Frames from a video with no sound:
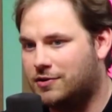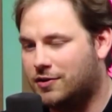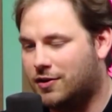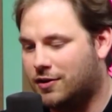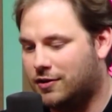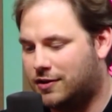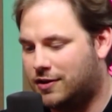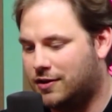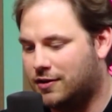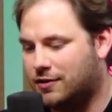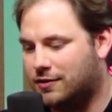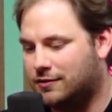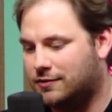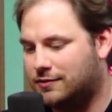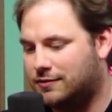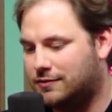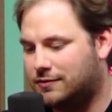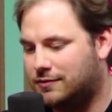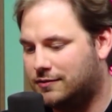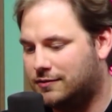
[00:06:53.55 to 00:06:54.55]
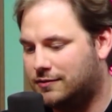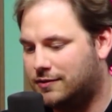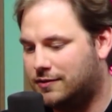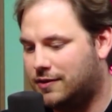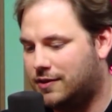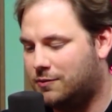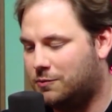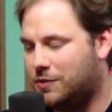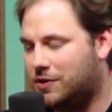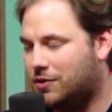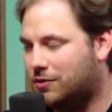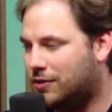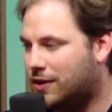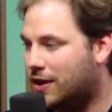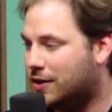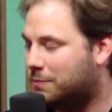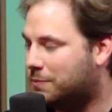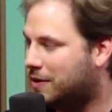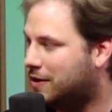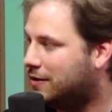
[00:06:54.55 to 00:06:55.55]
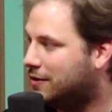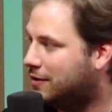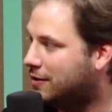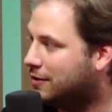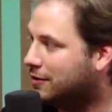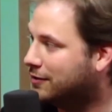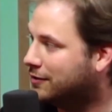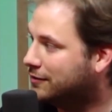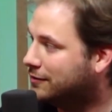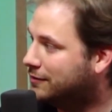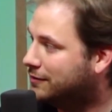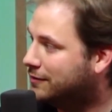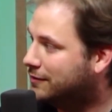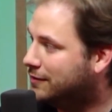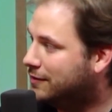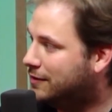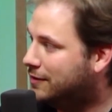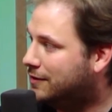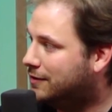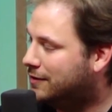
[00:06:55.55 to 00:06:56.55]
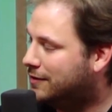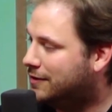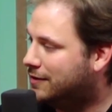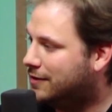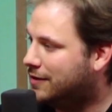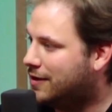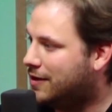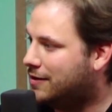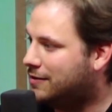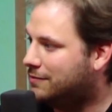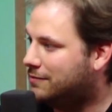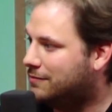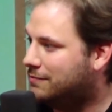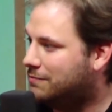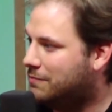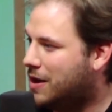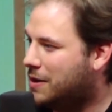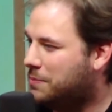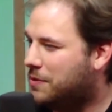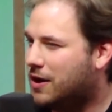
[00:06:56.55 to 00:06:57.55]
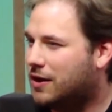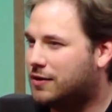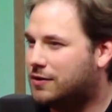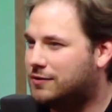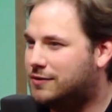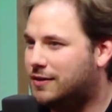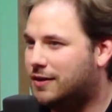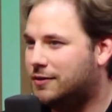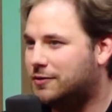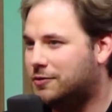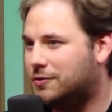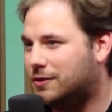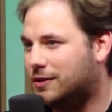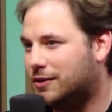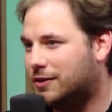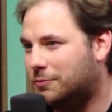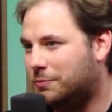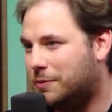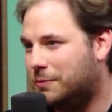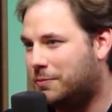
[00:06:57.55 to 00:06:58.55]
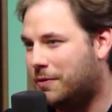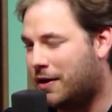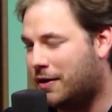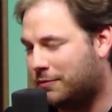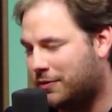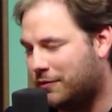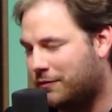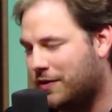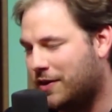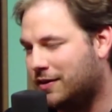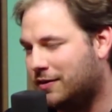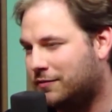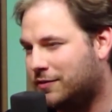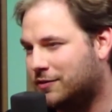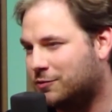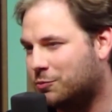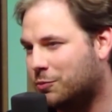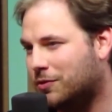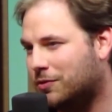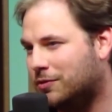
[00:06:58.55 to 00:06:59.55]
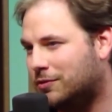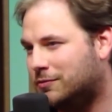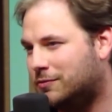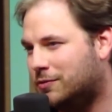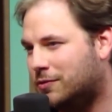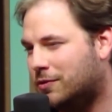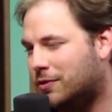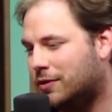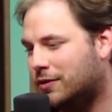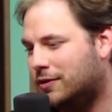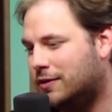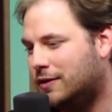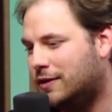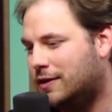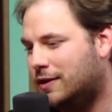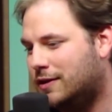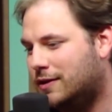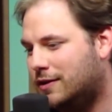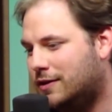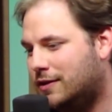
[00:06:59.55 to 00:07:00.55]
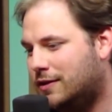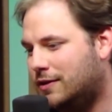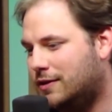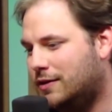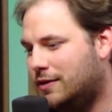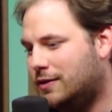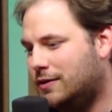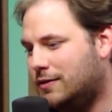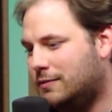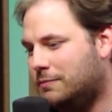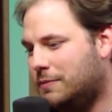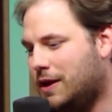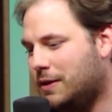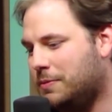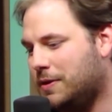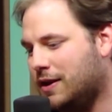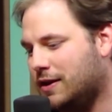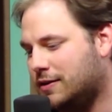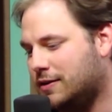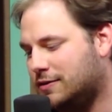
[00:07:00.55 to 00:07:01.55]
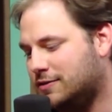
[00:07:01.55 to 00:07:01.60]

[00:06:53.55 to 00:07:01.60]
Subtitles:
dark here and we don't like being here. And maybe I could tell you a little bit about the fate of this world, or maybe I could